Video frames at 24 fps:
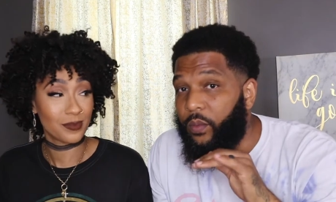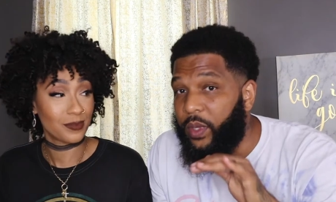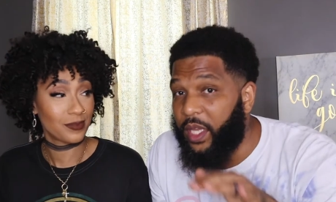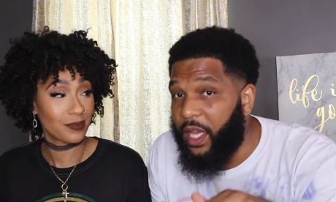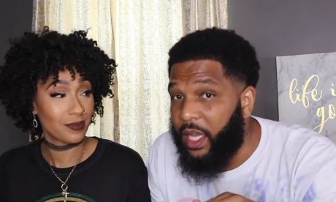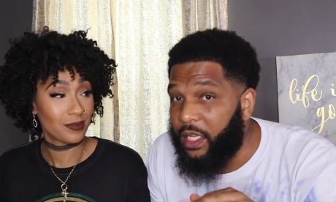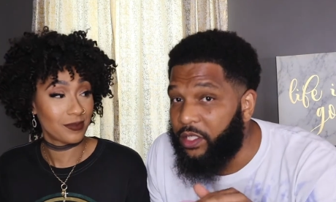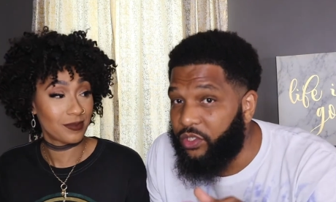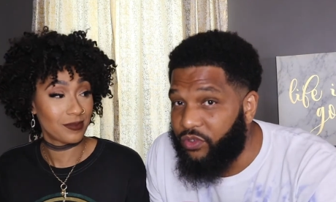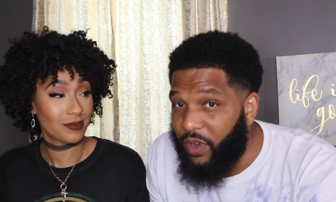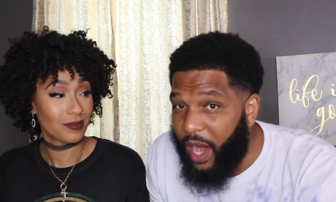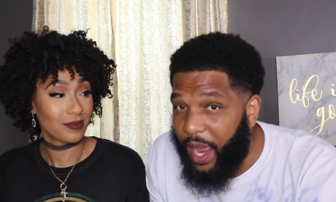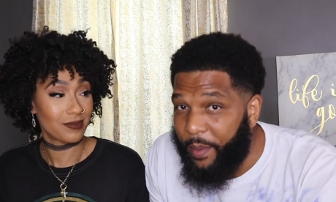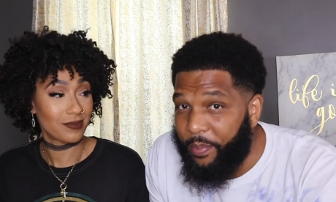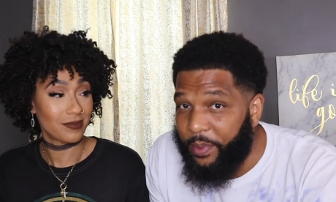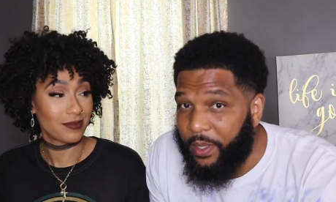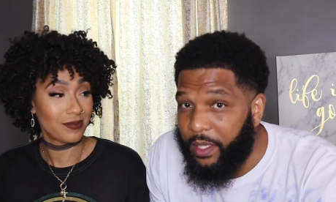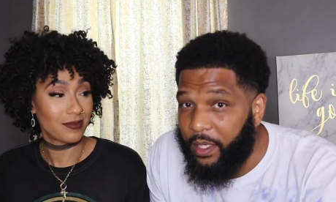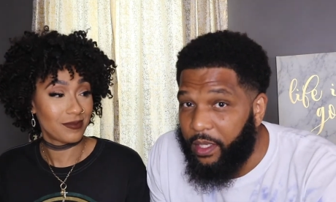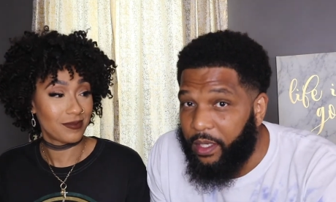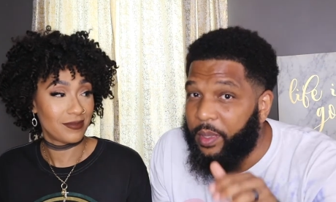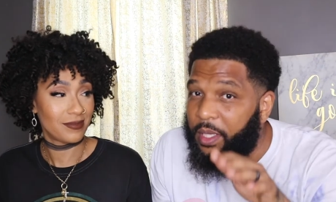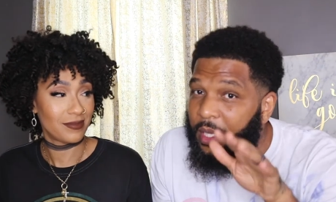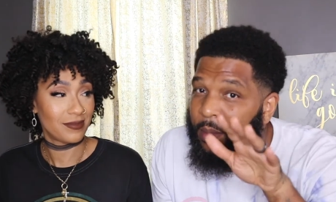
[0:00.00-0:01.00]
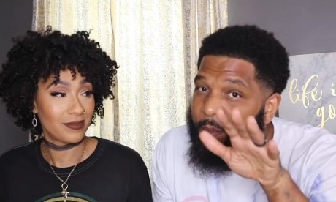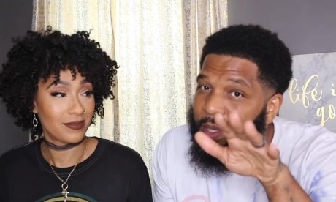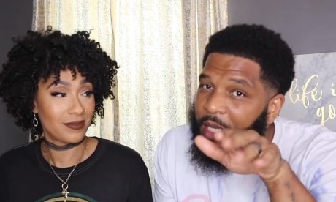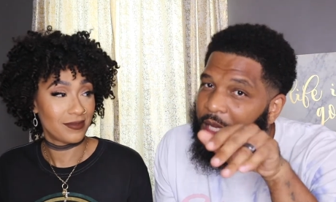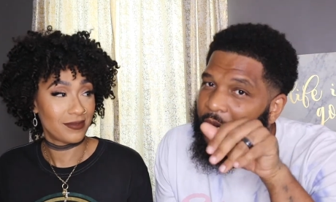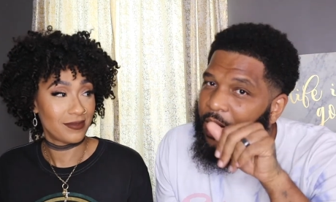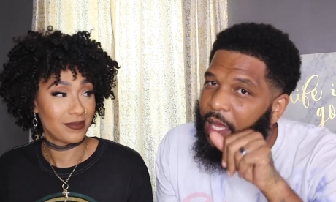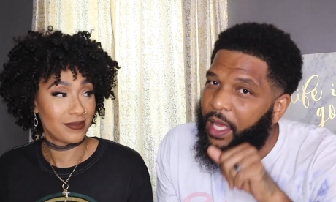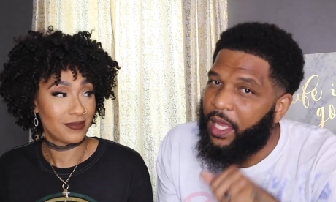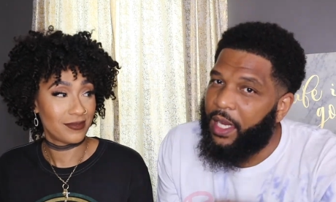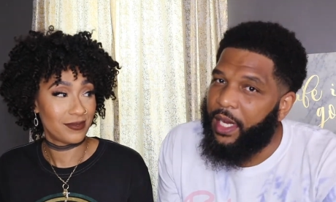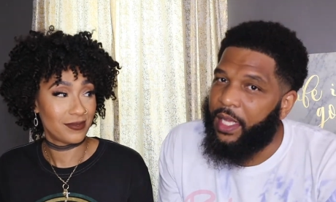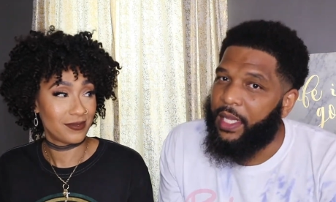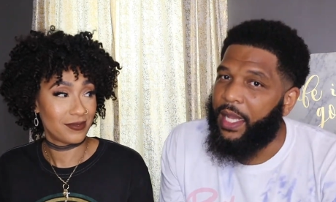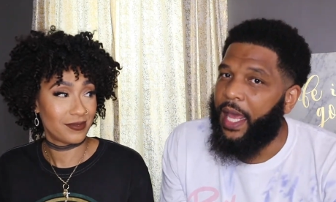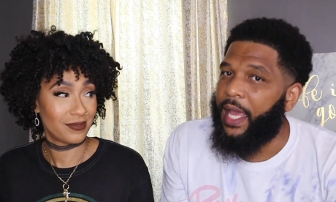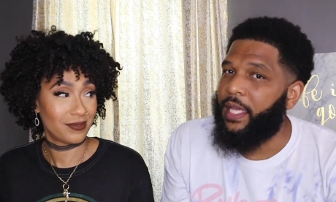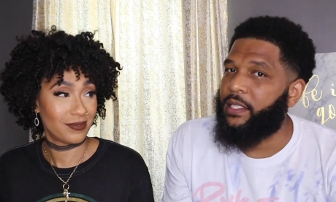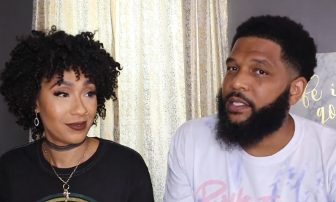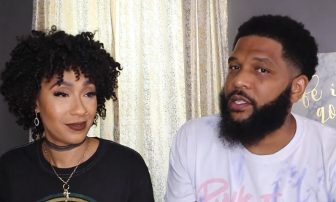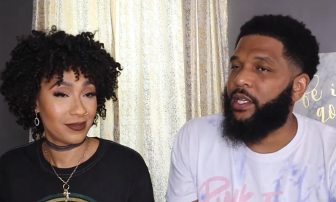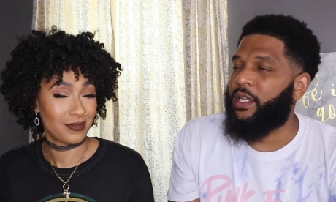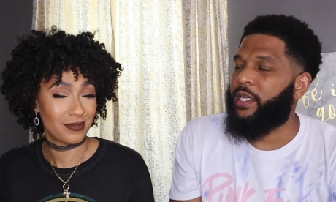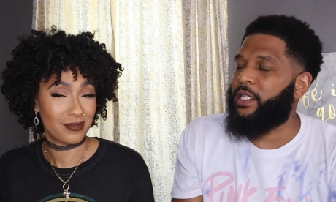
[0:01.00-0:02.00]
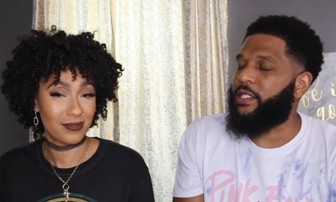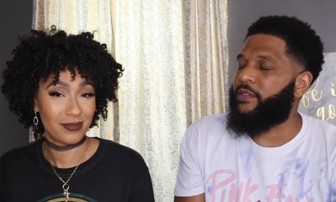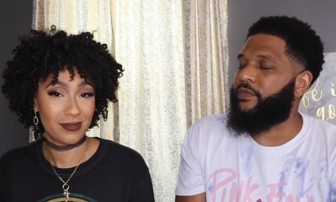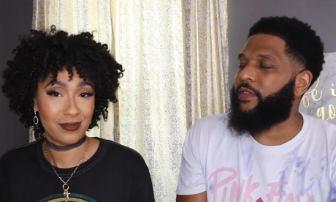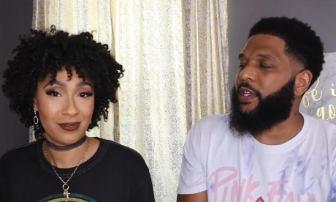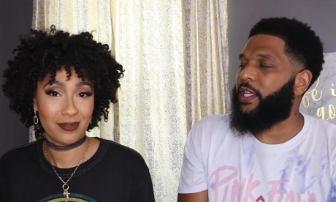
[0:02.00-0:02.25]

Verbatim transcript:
Speaker 1: We gonna drop it, but let me get hundred likes on this